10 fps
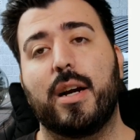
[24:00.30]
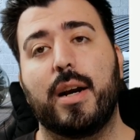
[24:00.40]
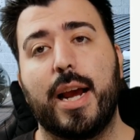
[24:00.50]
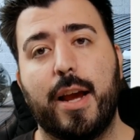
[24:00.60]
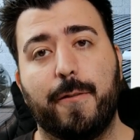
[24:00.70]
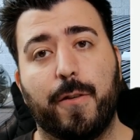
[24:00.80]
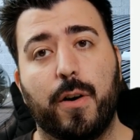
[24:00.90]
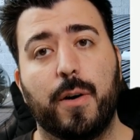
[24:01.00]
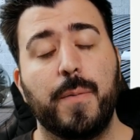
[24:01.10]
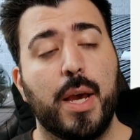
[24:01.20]
there and
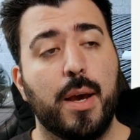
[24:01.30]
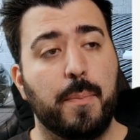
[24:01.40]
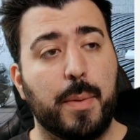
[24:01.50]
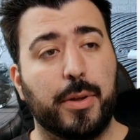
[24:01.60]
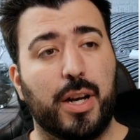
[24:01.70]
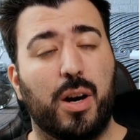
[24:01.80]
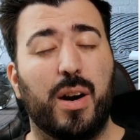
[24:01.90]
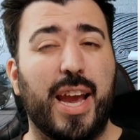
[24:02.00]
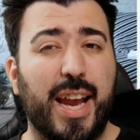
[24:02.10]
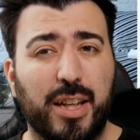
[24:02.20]
for people that are
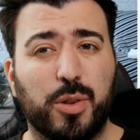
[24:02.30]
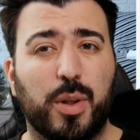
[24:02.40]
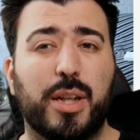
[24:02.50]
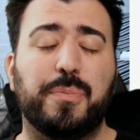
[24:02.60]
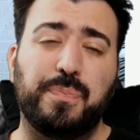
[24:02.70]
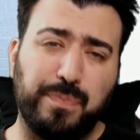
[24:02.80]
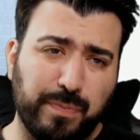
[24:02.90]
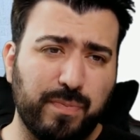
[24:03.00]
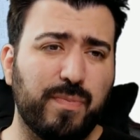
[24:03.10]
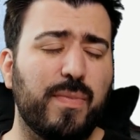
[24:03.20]
on android
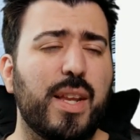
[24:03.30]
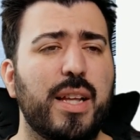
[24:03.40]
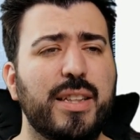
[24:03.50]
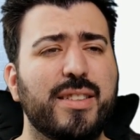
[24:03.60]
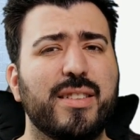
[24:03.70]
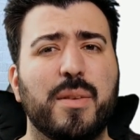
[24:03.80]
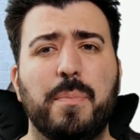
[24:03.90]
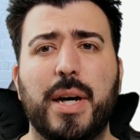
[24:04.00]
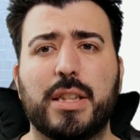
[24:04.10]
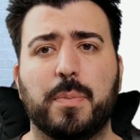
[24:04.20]
this is a
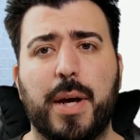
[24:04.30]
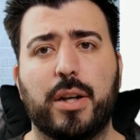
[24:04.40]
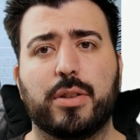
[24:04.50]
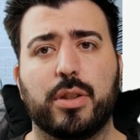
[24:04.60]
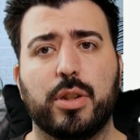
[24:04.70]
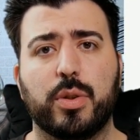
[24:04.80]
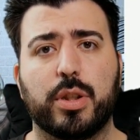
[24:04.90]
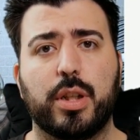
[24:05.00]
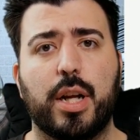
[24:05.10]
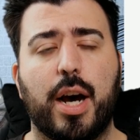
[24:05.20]
much better
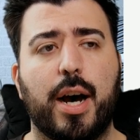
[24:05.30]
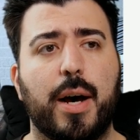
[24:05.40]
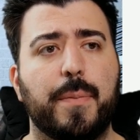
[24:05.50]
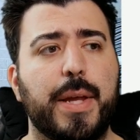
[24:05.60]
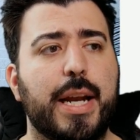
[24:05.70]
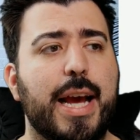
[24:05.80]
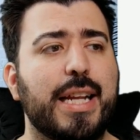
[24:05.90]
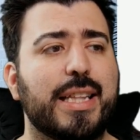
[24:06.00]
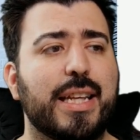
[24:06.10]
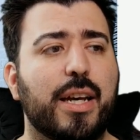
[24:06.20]
solution uh, than
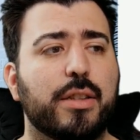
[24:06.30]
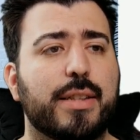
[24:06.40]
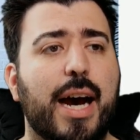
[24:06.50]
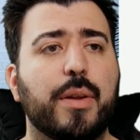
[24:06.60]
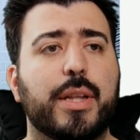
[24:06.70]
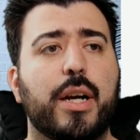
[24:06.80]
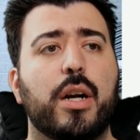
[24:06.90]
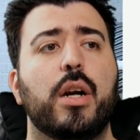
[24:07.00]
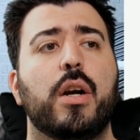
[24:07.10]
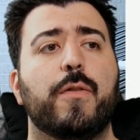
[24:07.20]
anything else out
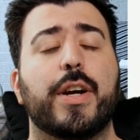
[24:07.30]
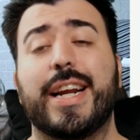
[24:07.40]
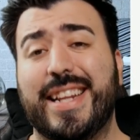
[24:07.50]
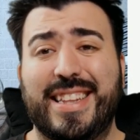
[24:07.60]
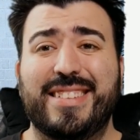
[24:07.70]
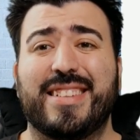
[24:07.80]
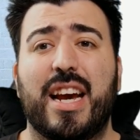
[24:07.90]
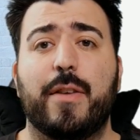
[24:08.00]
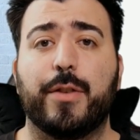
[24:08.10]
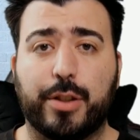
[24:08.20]
there for getting these
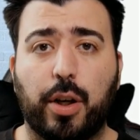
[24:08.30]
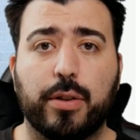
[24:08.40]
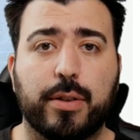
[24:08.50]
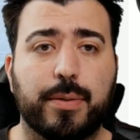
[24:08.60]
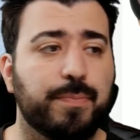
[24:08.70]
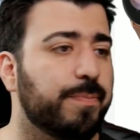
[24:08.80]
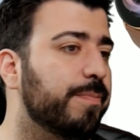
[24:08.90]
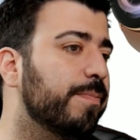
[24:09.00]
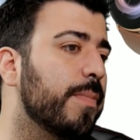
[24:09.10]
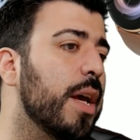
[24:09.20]
kind of results
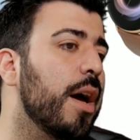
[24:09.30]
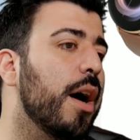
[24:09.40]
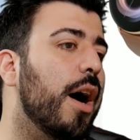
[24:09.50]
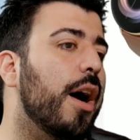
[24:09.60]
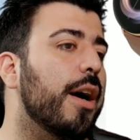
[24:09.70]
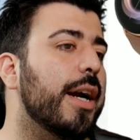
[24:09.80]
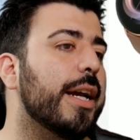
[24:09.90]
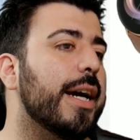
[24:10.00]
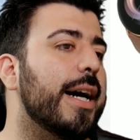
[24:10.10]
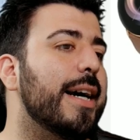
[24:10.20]
all
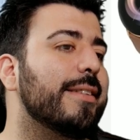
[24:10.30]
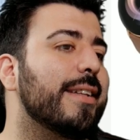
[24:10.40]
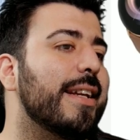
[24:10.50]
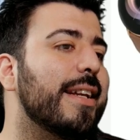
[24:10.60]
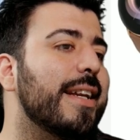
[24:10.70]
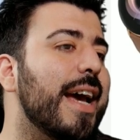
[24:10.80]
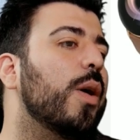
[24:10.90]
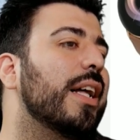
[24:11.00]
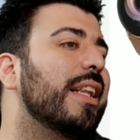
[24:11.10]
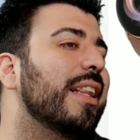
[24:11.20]
right guys
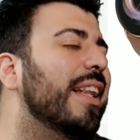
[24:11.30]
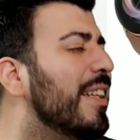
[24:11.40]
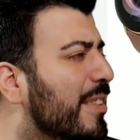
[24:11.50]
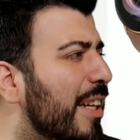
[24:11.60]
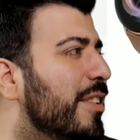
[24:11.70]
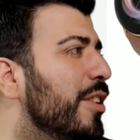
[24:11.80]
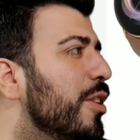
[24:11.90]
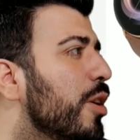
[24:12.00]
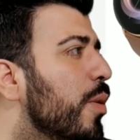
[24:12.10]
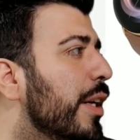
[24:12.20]
now let's get to your